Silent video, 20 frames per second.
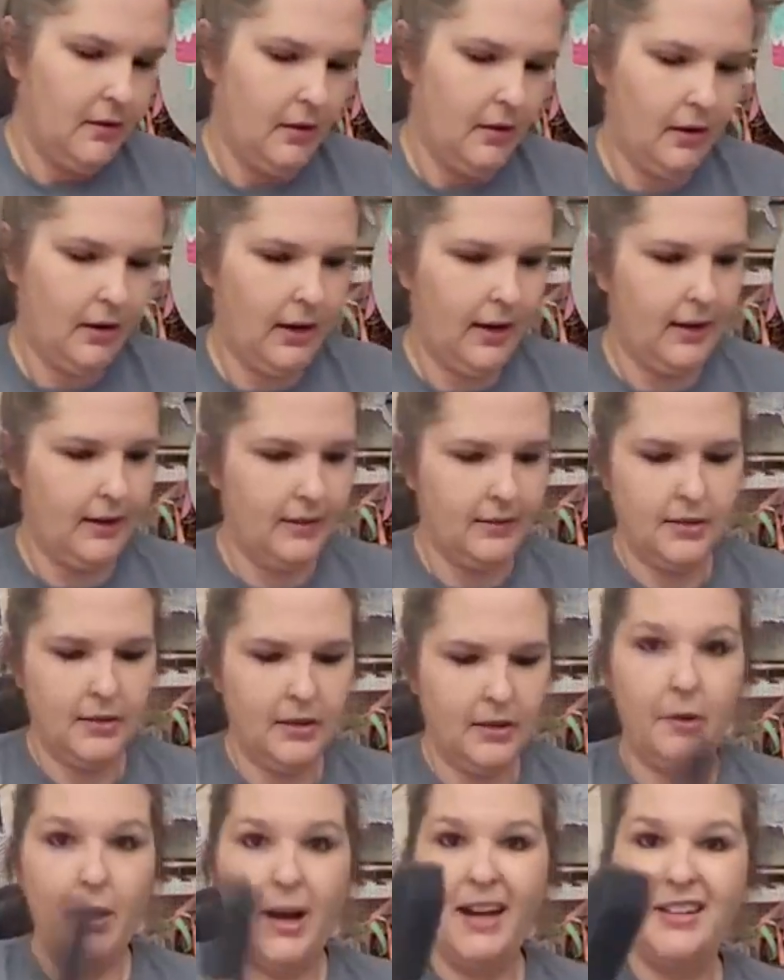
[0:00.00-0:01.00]
All right,
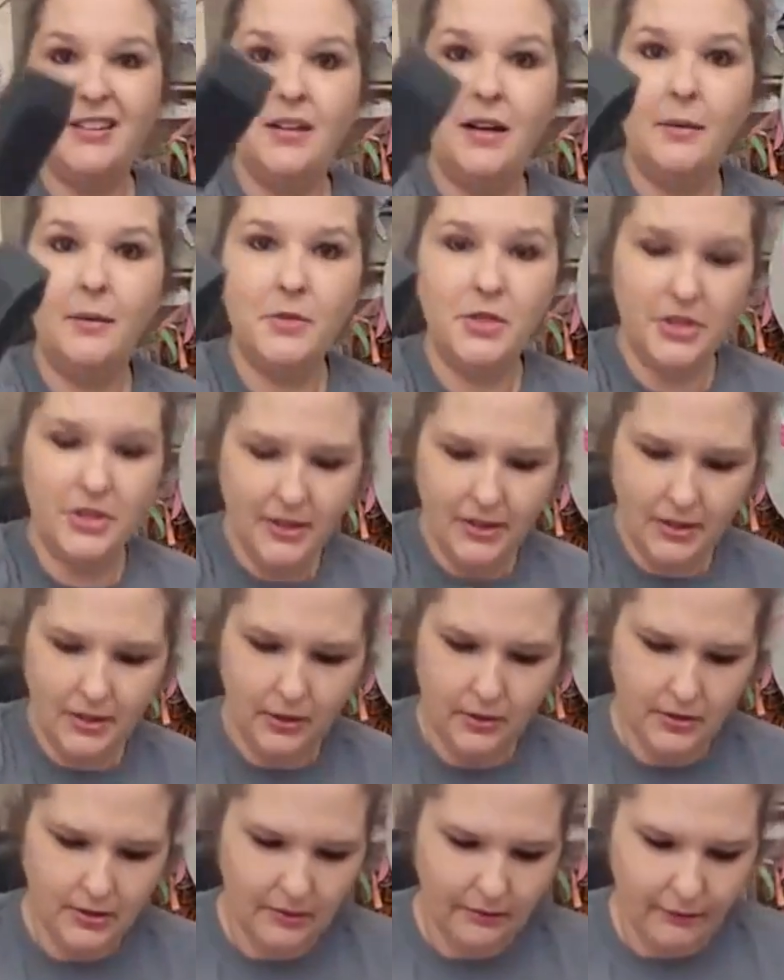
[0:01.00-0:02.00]
so I'm just going
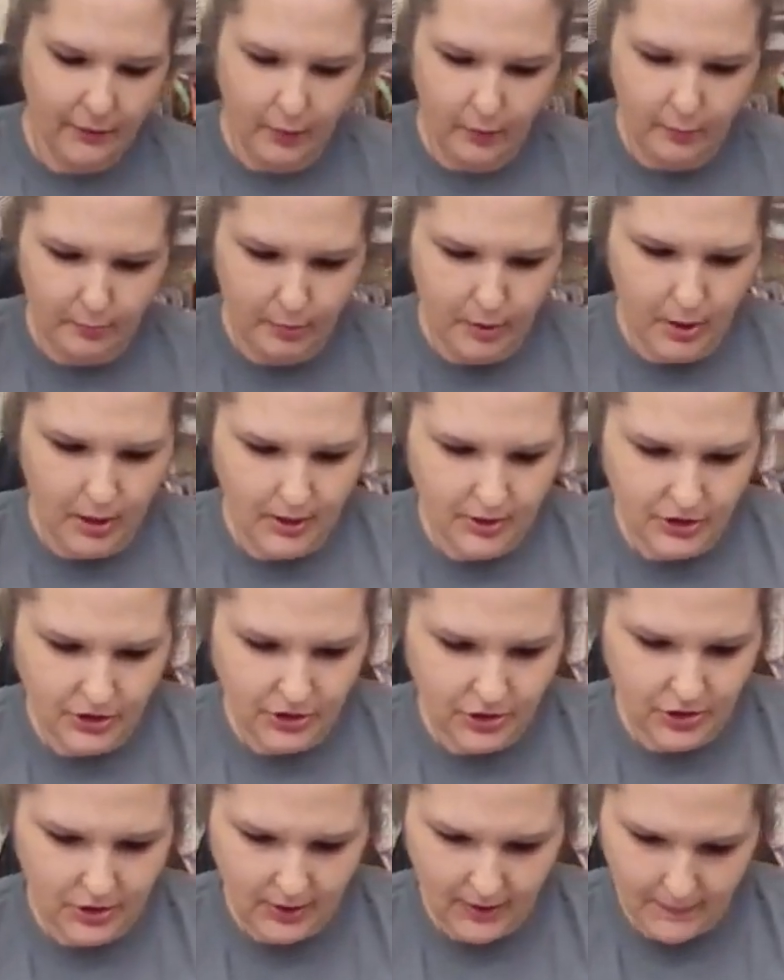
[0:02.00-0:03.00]
to use a foam
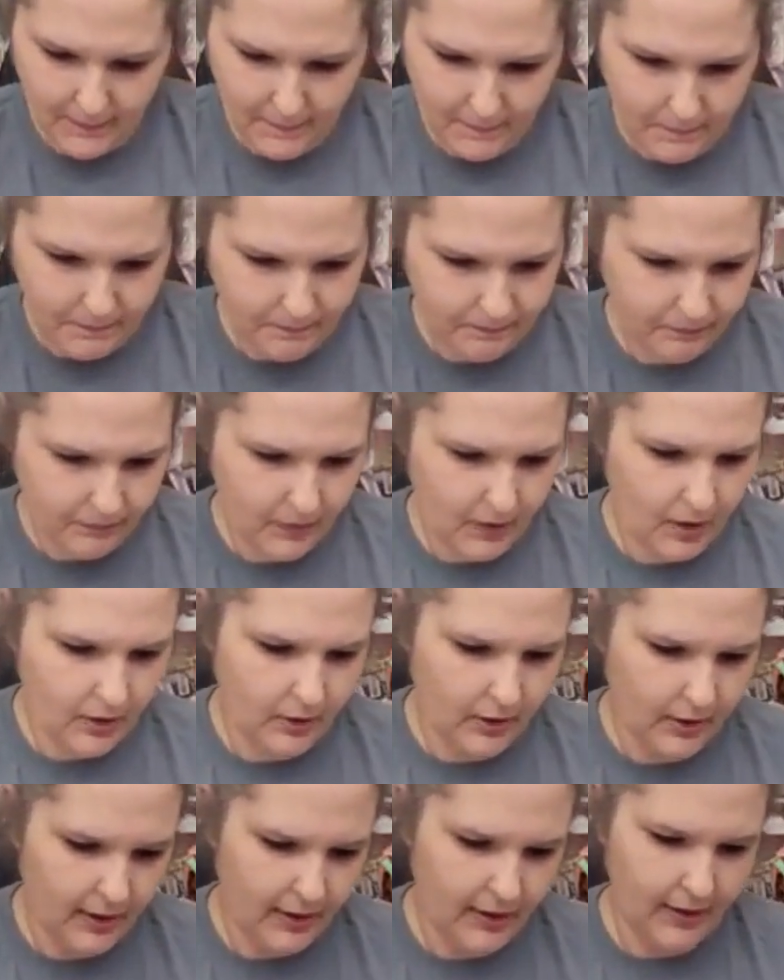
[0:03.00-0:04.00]
brush, all
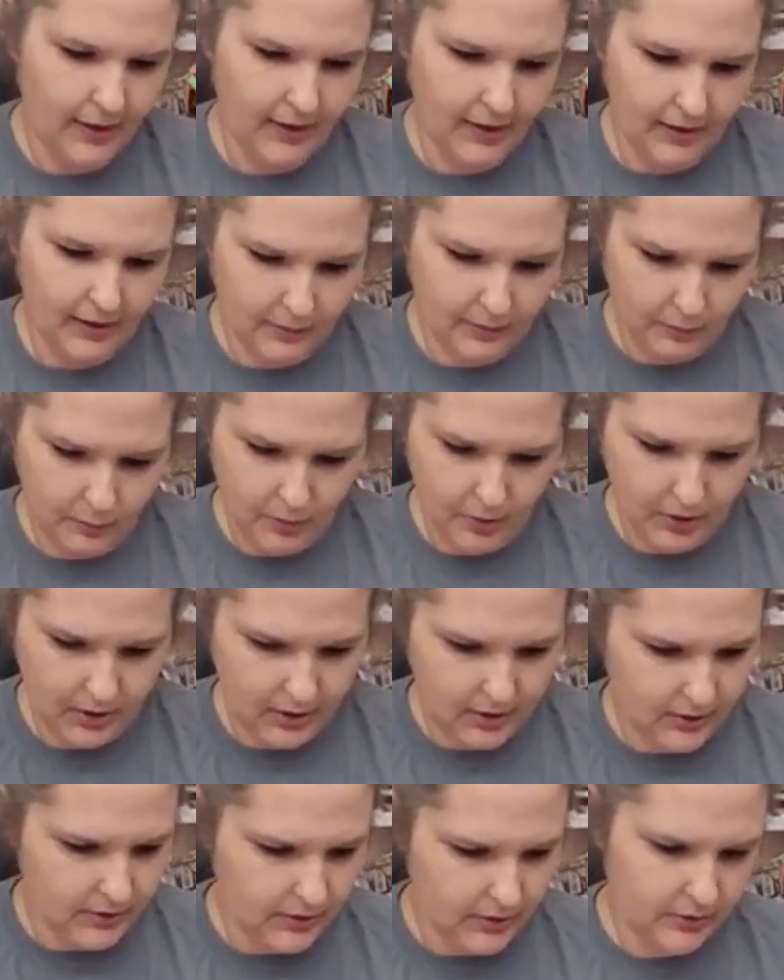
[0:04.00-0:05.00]
right? And we're
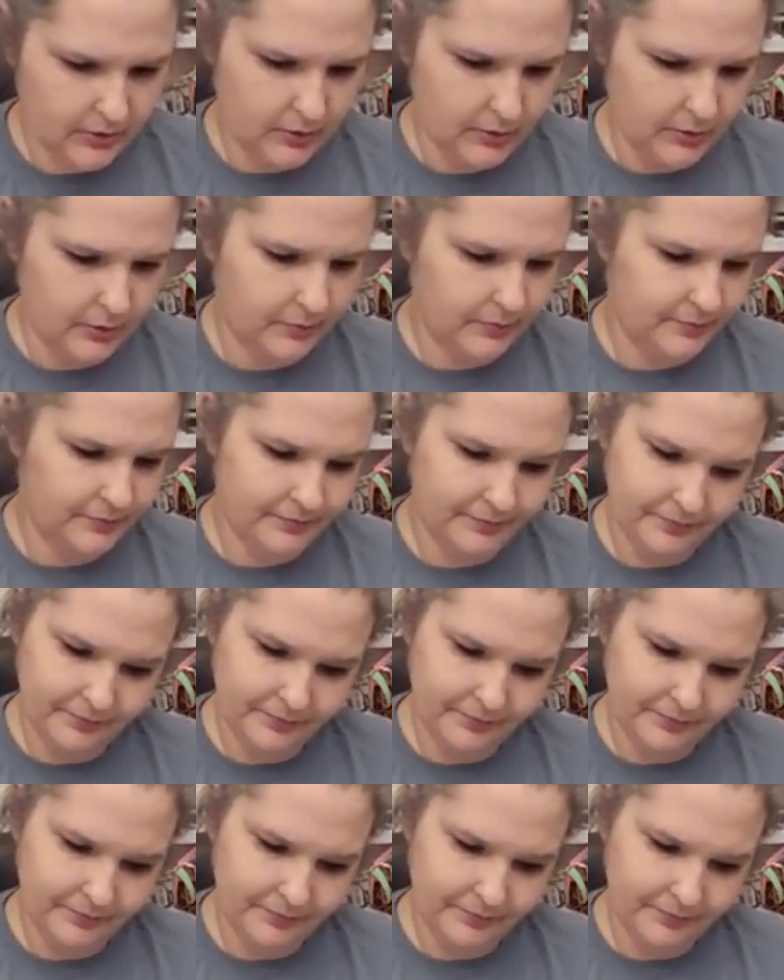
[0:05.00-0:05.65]
going to do